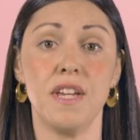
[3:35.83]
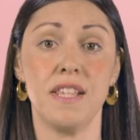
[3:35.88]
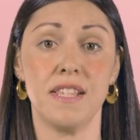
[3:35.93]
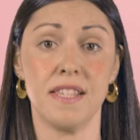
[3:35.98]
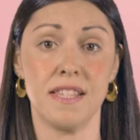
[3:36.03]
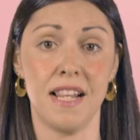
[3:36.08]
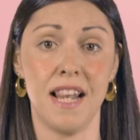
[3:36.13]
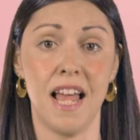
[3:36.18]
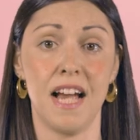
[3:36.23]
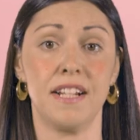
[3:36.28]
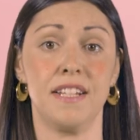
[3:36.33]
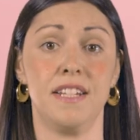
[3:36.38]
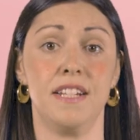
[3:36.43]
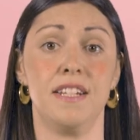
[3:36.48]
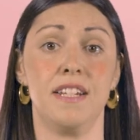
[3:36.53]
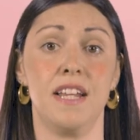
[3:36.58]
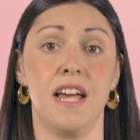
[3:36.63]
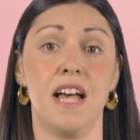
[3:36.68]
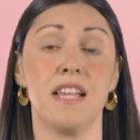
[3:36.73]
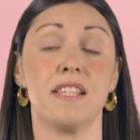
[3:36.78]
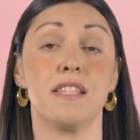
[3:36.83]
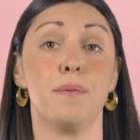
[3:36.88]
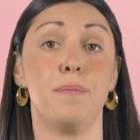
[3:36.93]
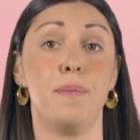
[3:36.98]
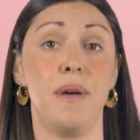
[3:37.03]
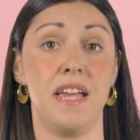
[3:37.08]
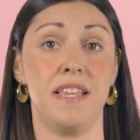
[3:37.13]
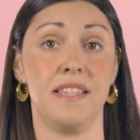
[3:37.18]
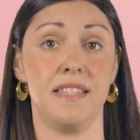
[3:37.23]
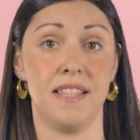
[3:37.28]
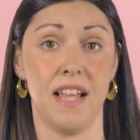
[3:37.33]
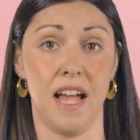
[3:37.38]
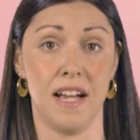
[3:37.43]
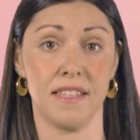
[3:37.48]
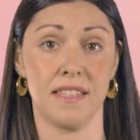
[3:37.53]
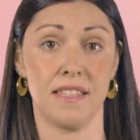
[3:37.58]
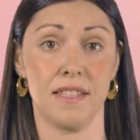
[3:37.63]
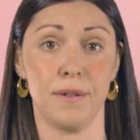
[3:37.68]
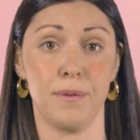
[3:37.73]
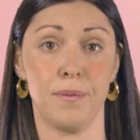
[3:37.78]
is selected as the base
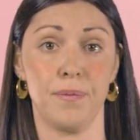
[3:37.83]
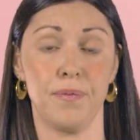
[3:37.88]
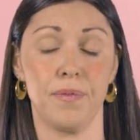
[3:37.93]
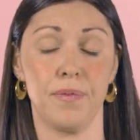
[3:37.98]
text.